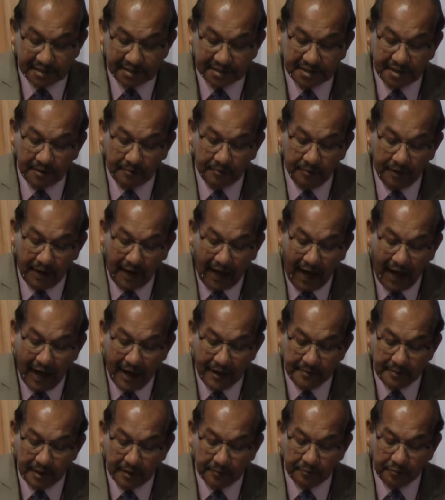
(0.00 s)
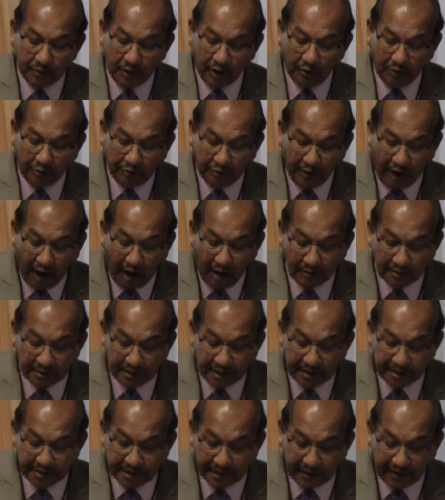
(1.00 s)
a sublime and profound
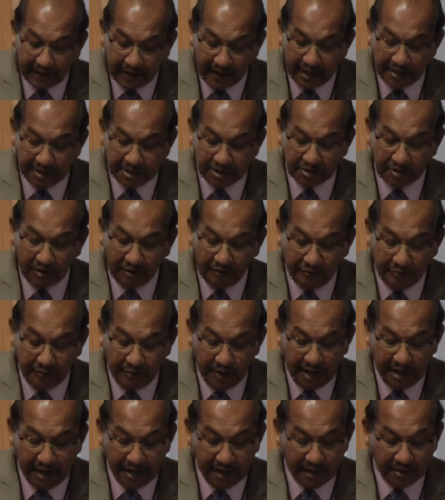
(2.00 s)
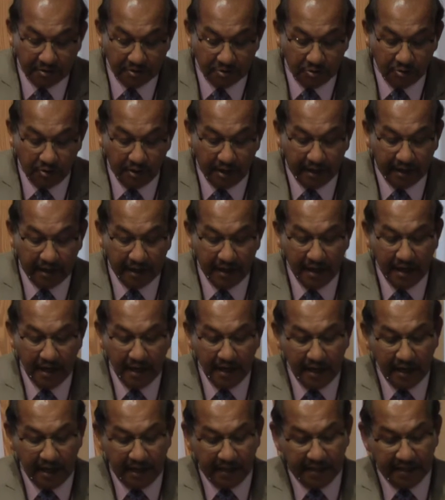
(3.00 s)
integration of being and doing.
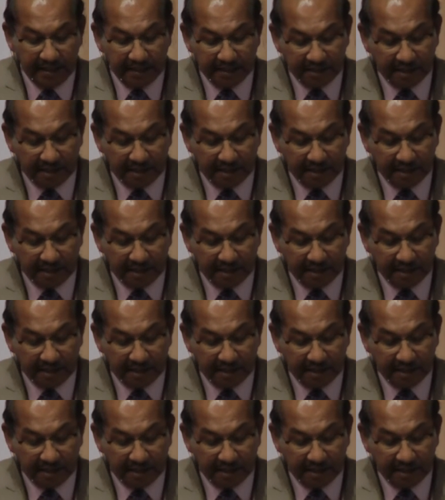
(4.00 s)
It is